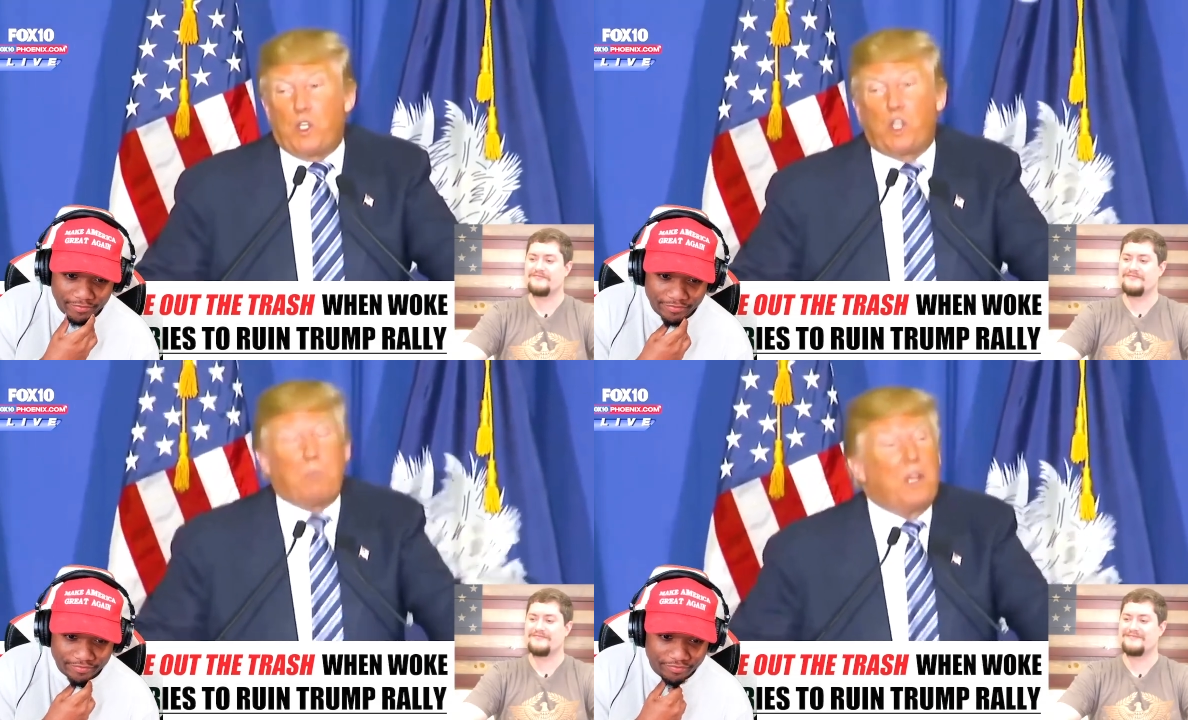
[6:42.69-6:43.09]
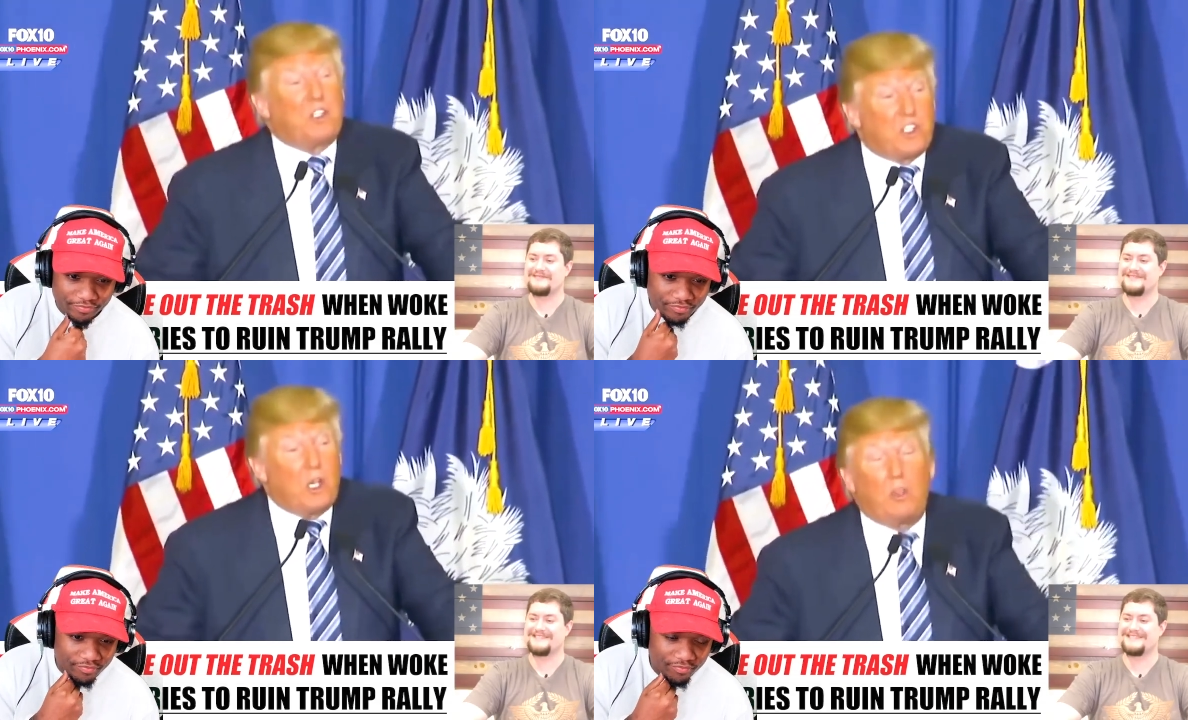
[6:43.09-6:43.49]
Speaker 1: press
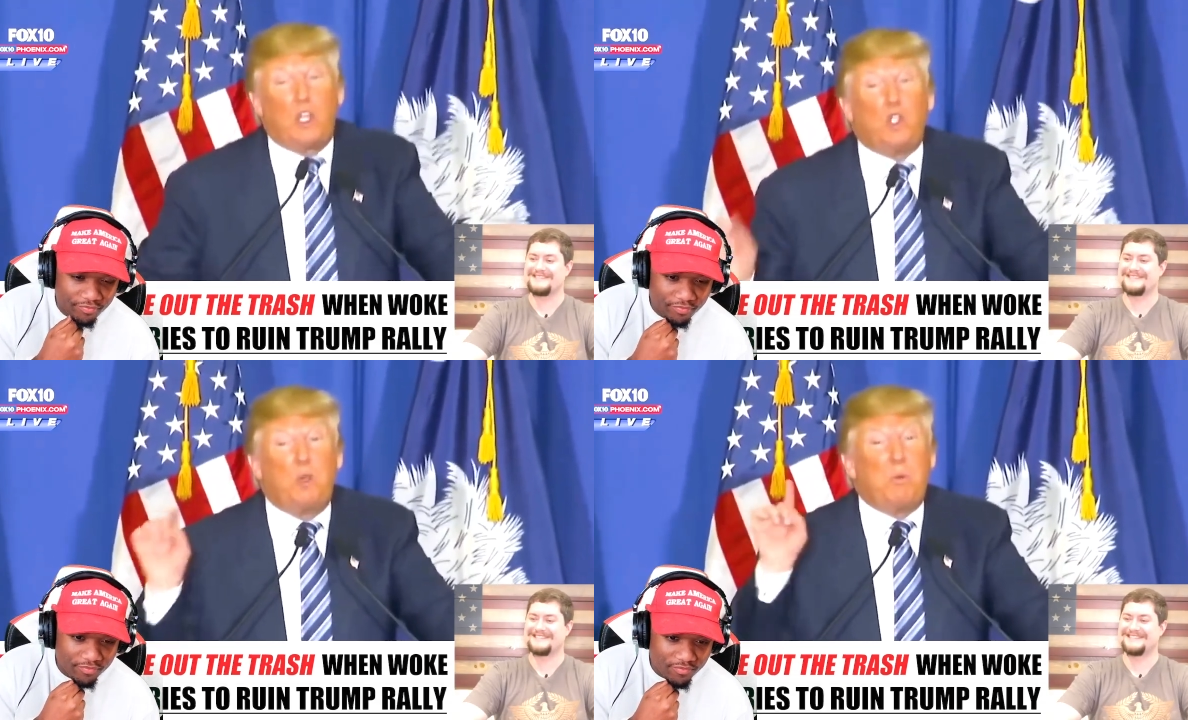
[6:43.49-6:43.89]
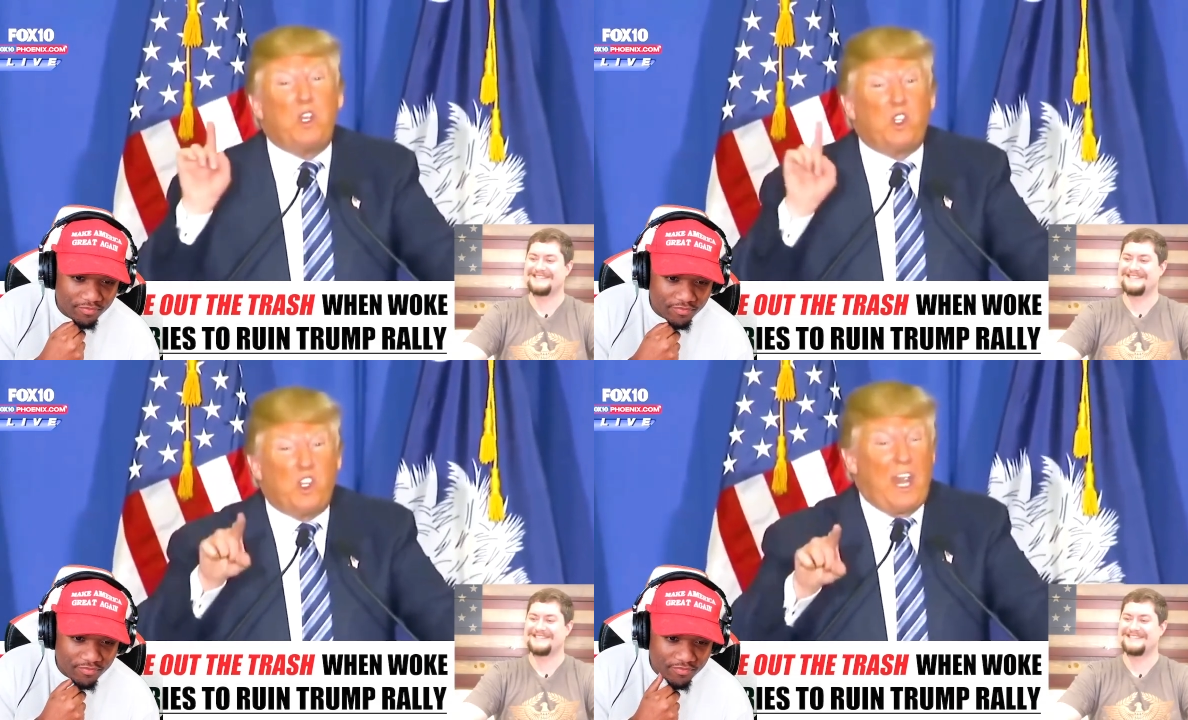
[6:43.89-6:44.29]
should be they
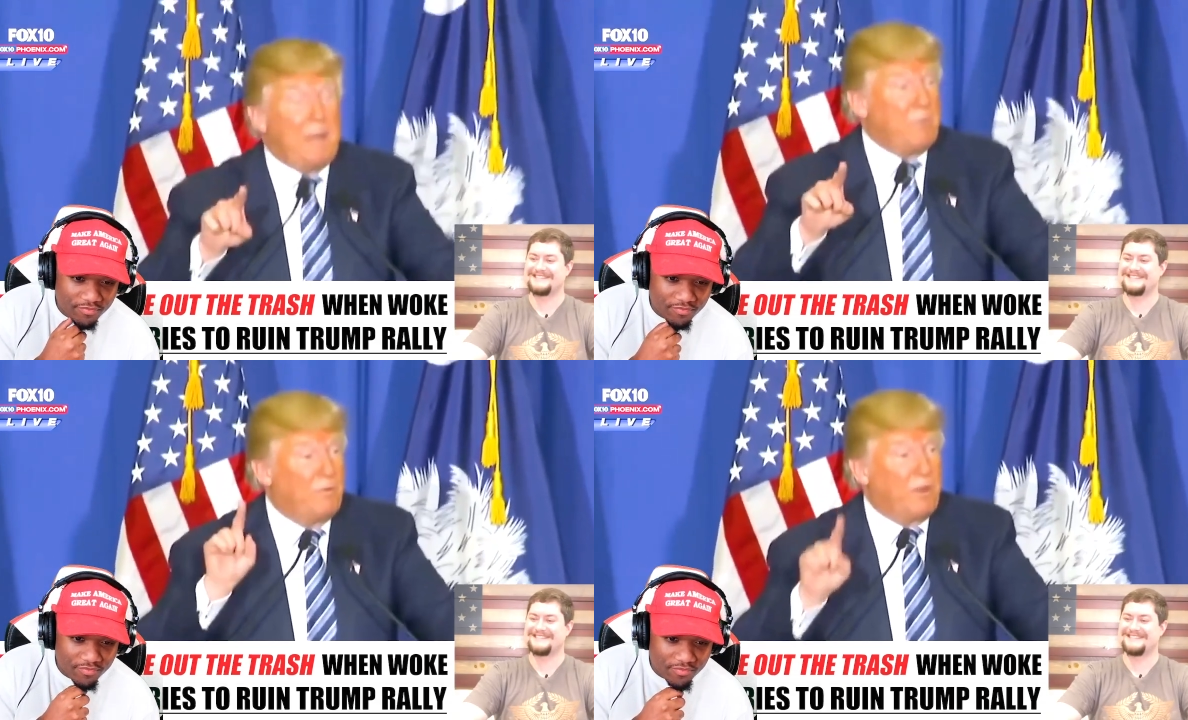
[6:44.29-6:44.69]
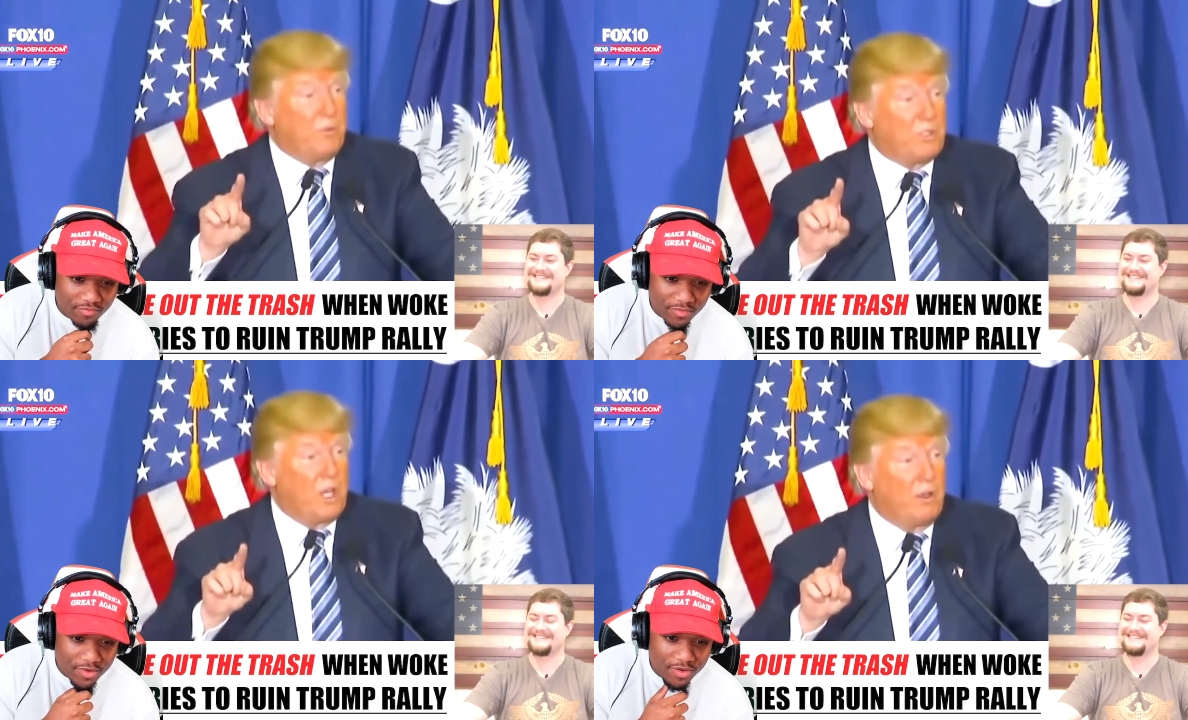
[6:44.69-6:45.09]
should be ashamed
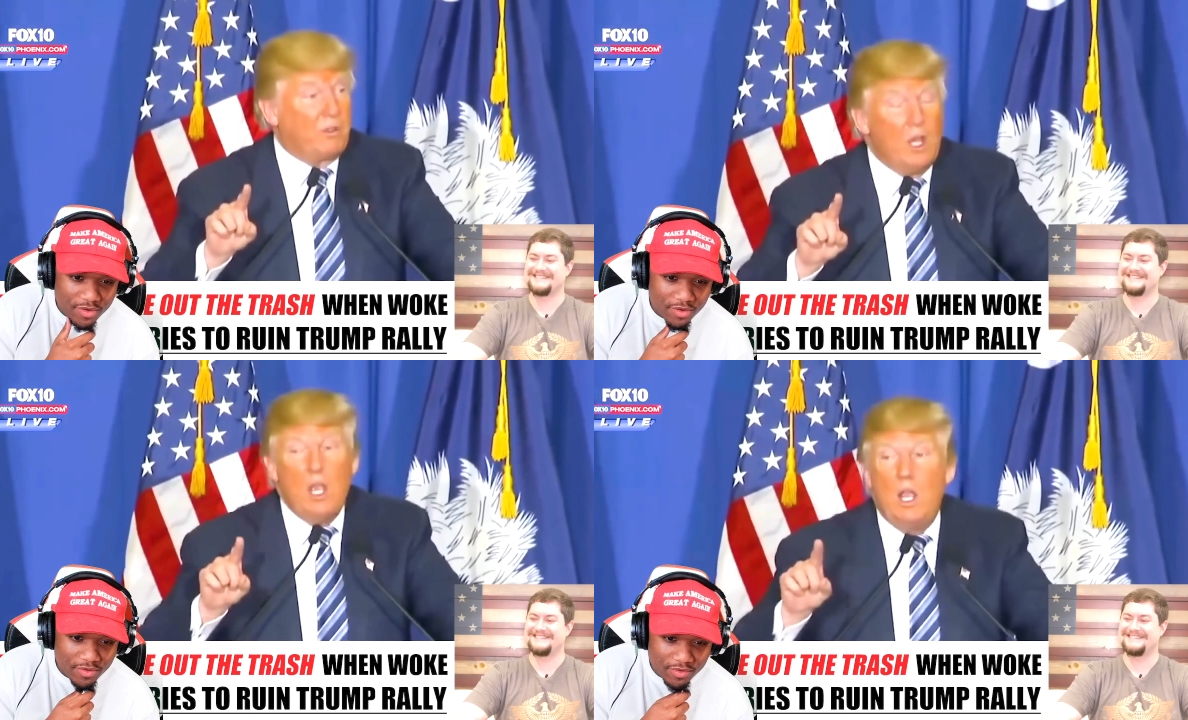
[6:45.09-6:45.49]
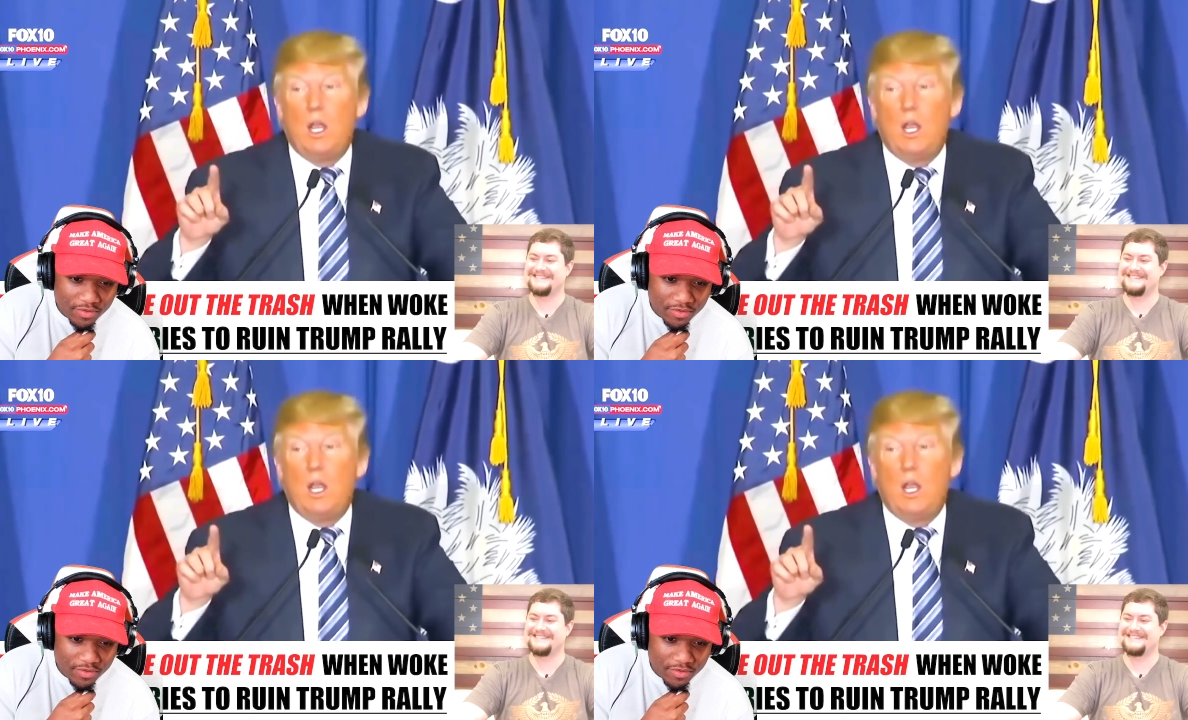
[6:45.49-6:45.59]
of themselves.